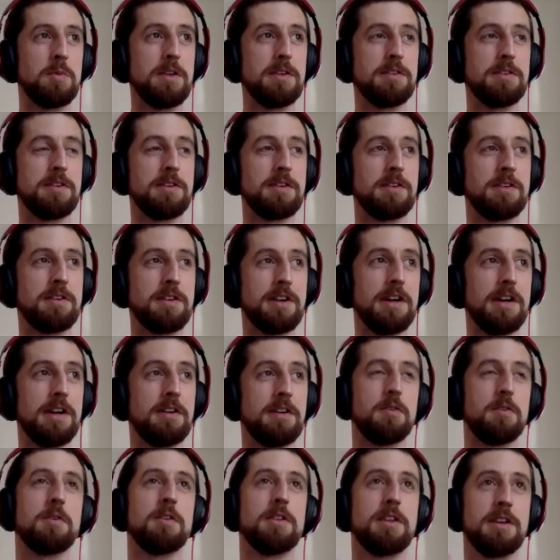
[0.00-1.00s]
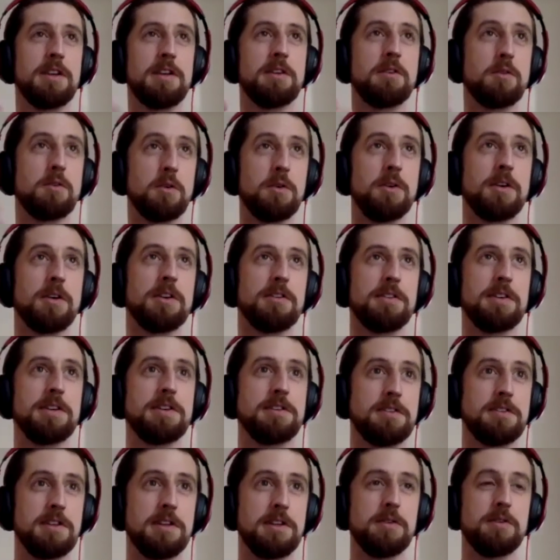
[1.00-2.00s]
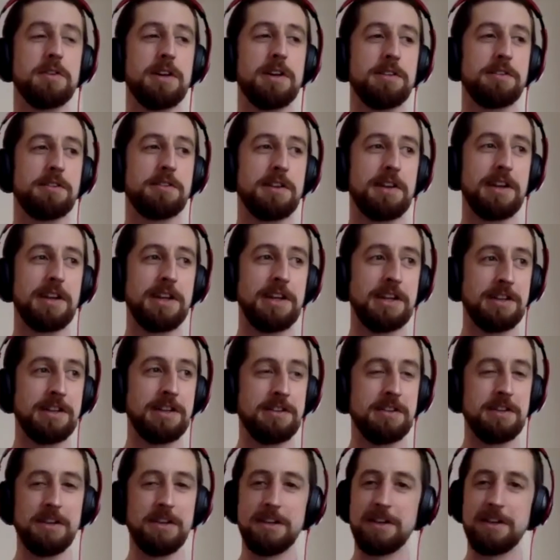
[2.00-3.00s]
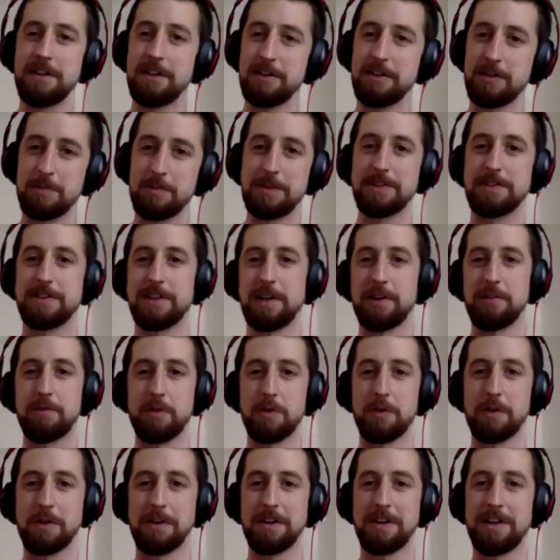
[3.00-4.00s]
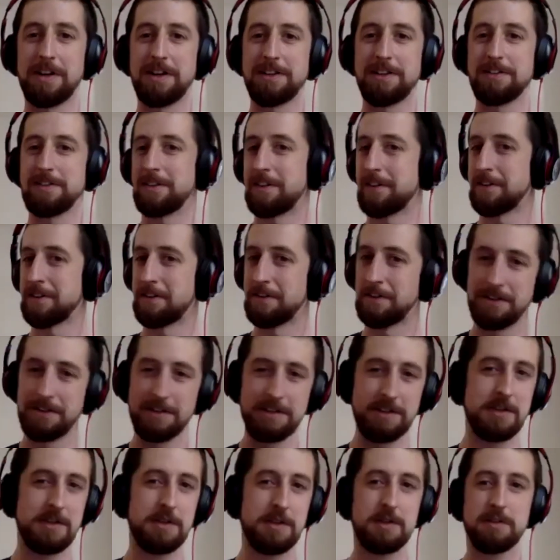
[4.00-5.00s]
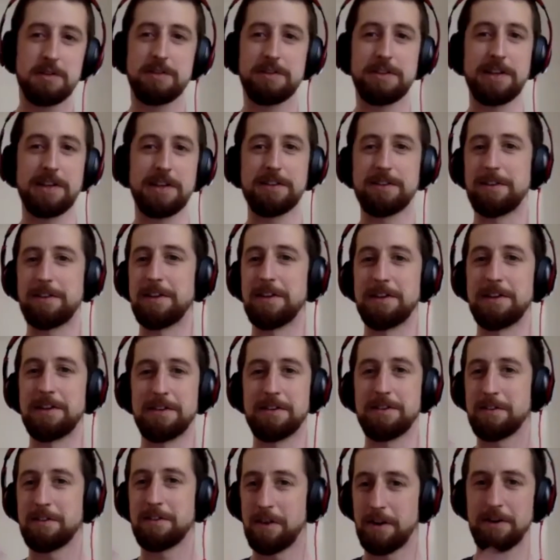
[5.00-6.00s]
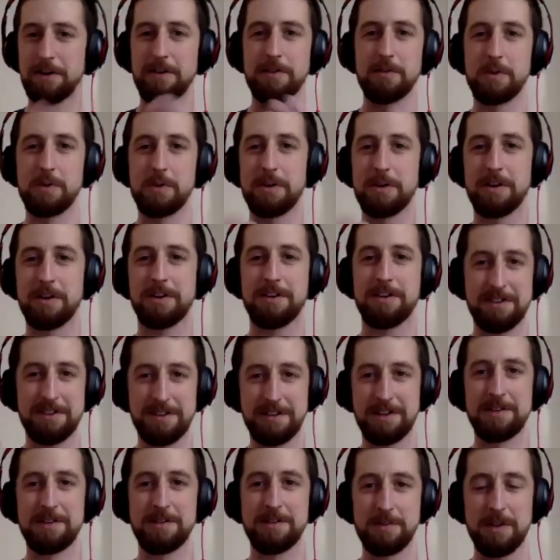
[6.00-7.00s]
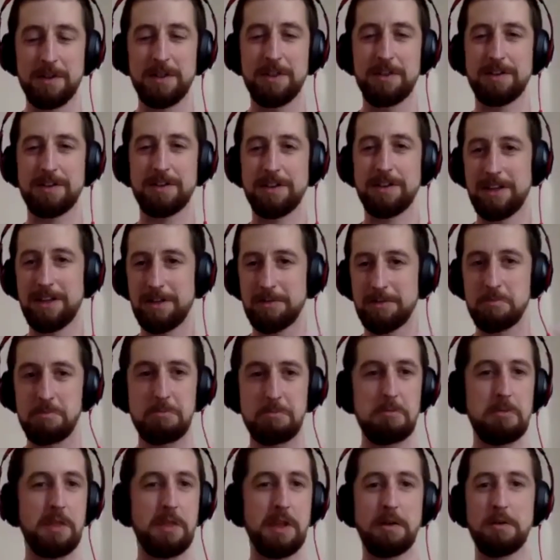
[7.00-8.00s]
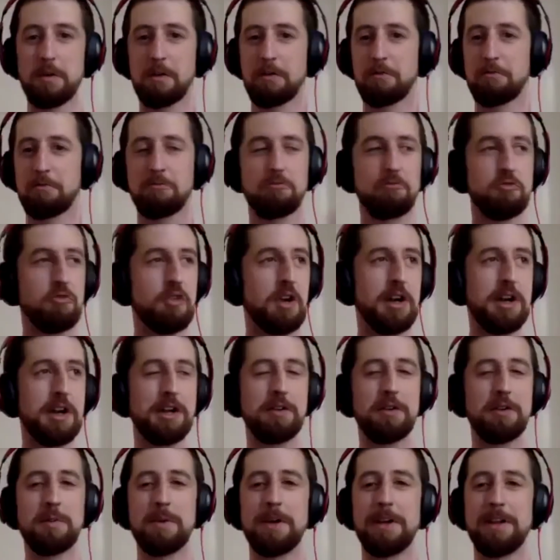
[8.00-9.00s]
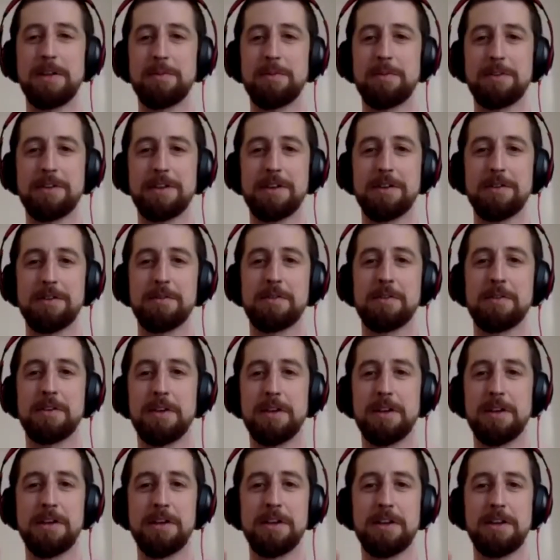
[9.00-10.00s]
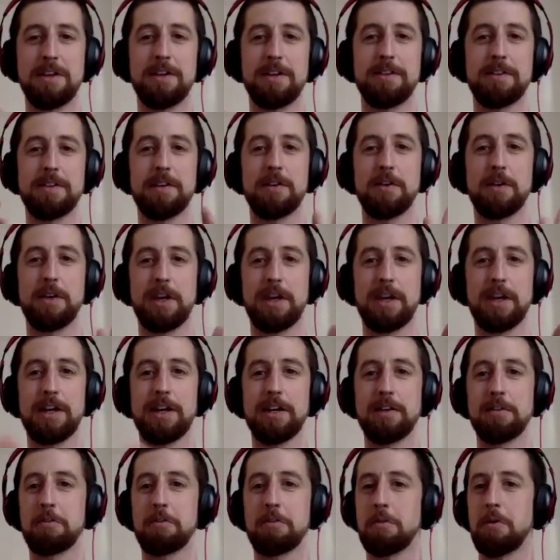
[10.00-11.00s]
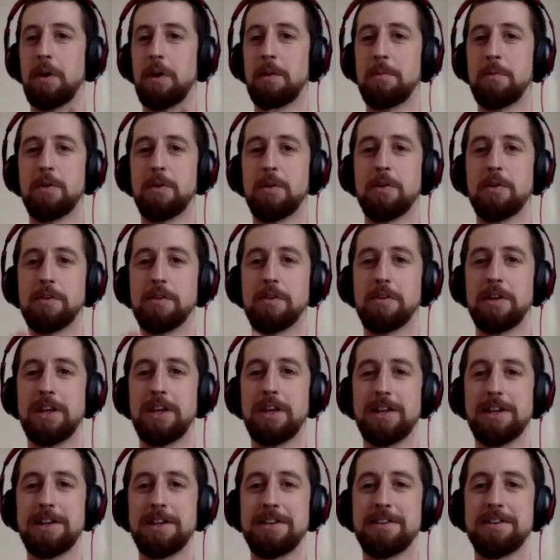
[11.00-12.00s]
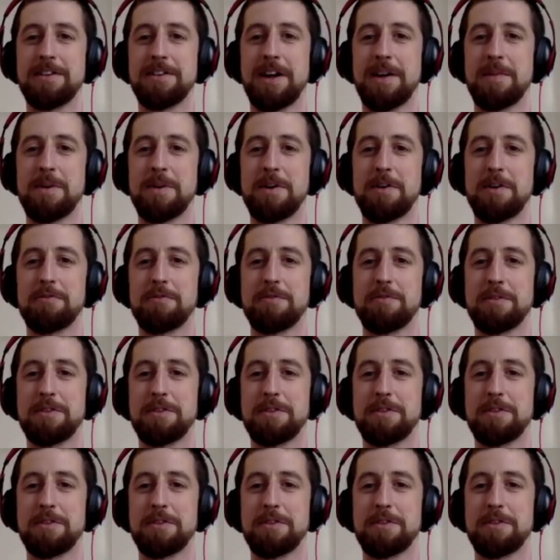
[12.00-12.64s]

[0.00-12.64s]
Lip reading: entire, or the organization he was asked to lead, to be self-organizing. 6 years, hard work, with the team, they were running all by themselves. He said, okay, guys, I'm no longer needed. I'm off.